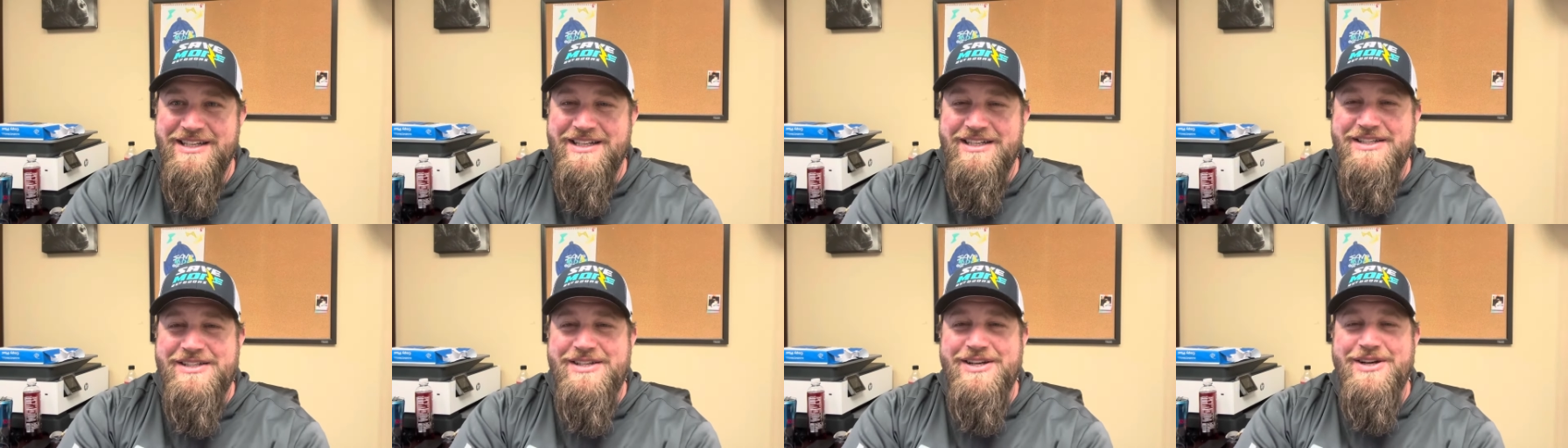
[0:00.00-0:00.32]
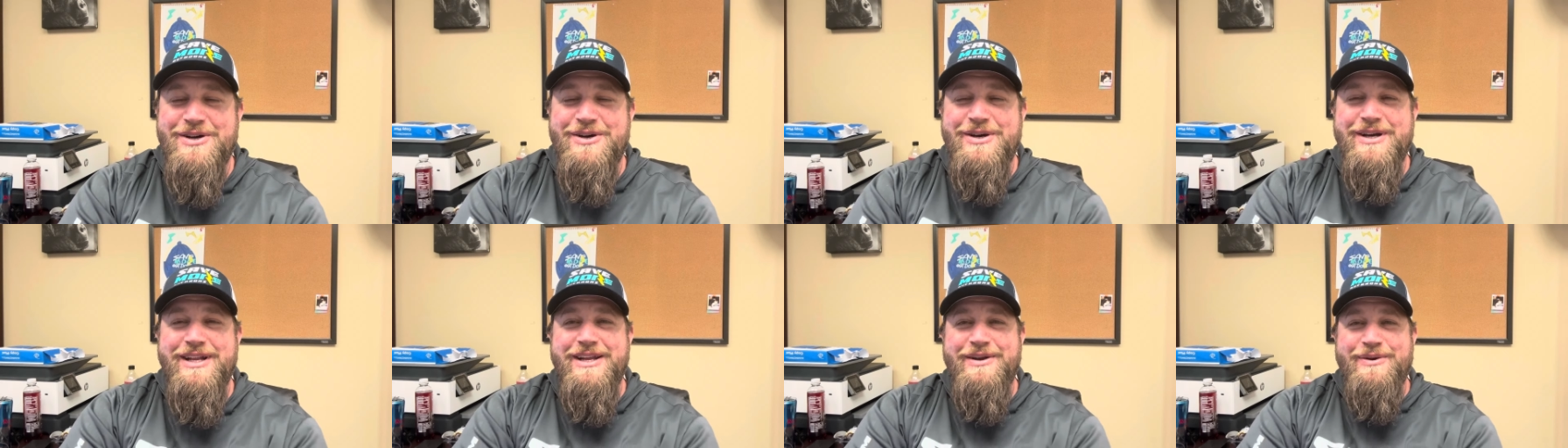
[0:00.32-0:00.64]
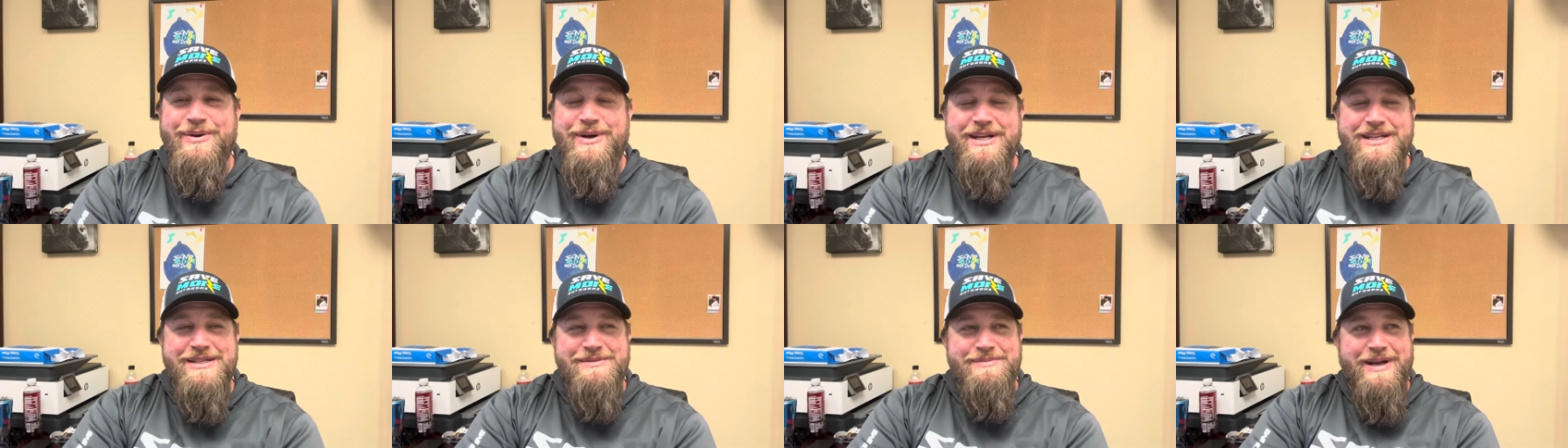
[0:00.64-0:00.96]
So
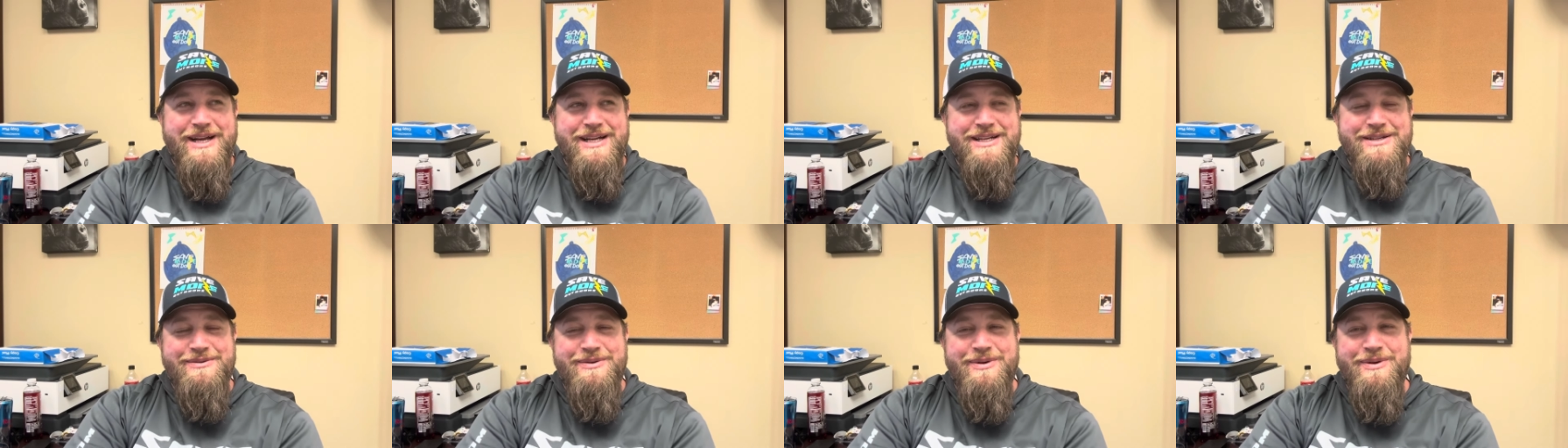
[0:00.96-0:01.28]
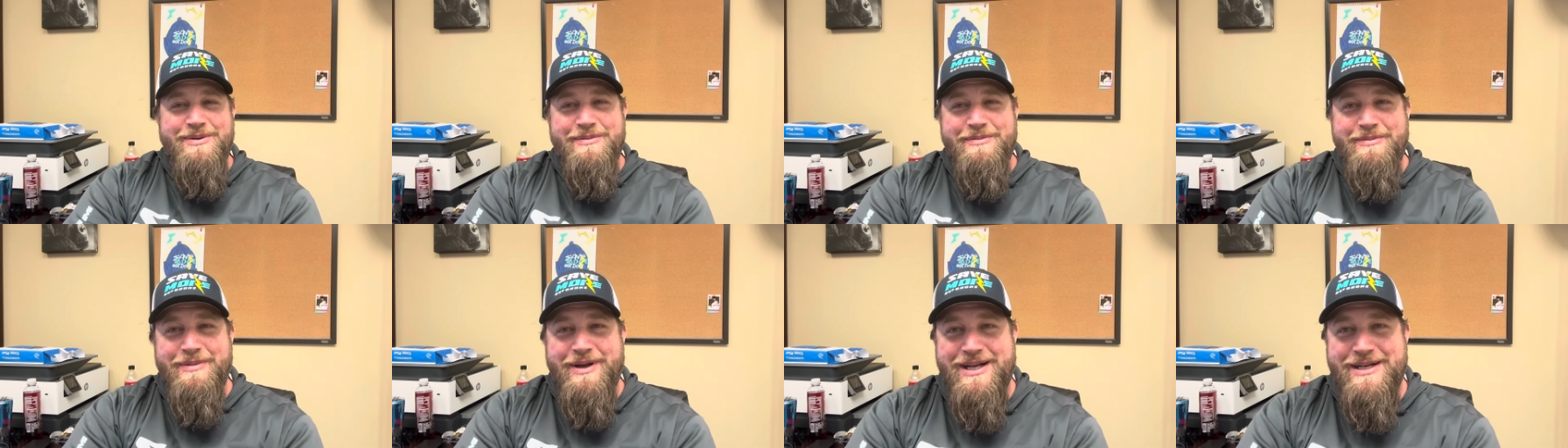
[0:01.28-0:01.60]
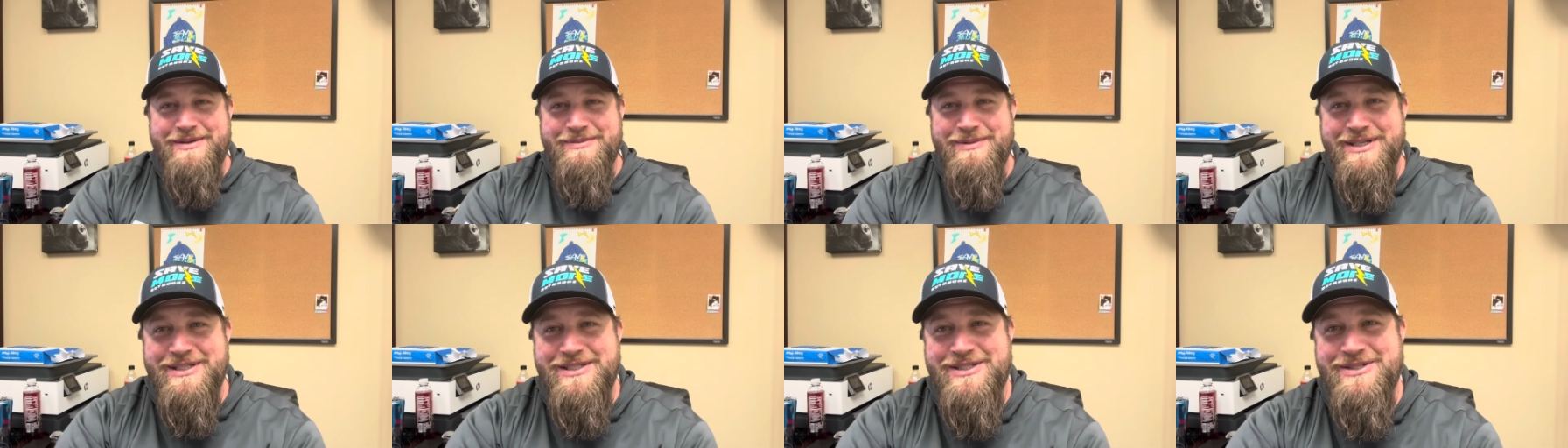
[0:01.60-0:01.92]
anyways, back
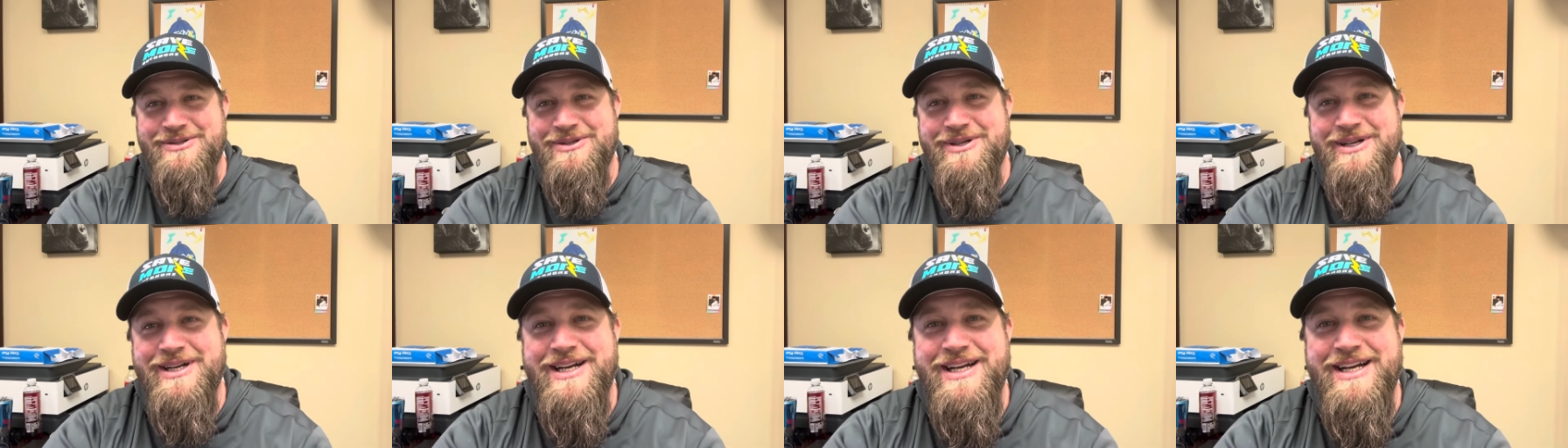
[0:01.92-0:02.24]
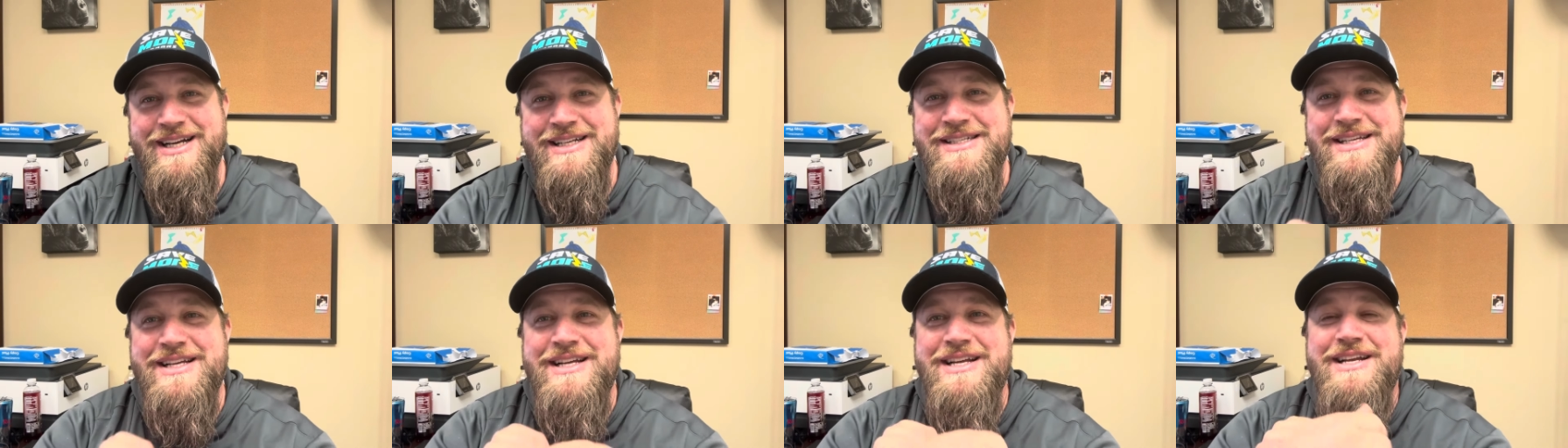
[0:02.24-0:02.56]
to my story. Yeah.